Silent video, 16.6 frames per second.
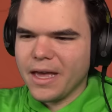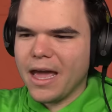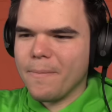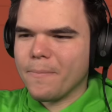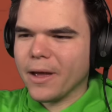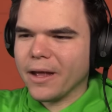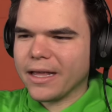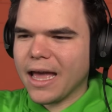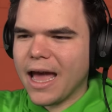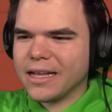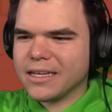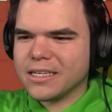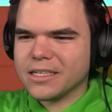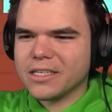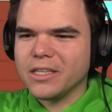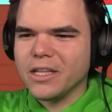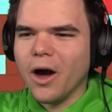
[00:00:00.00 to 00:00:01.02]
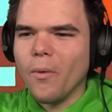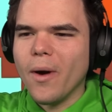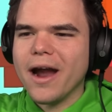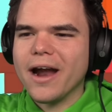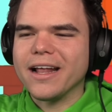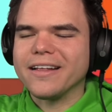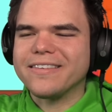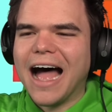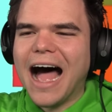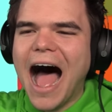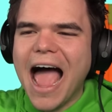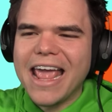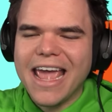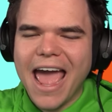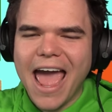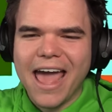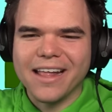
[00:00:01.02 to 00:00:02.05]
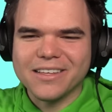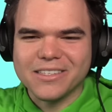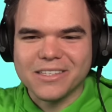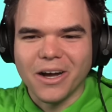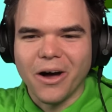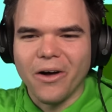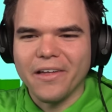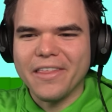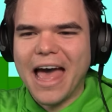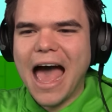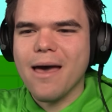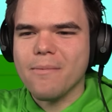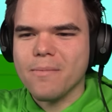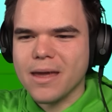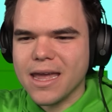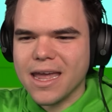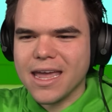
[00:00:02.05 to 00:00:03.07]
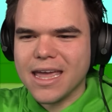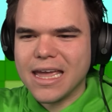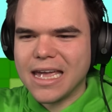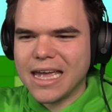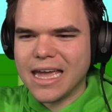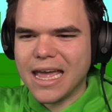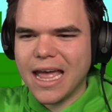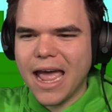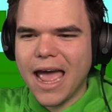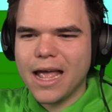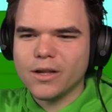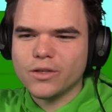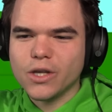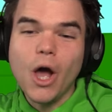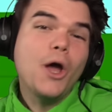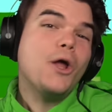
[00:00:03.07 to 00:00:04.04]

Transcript: Hey, Jelly, but guys, there's please. nowhere to die yet, so that means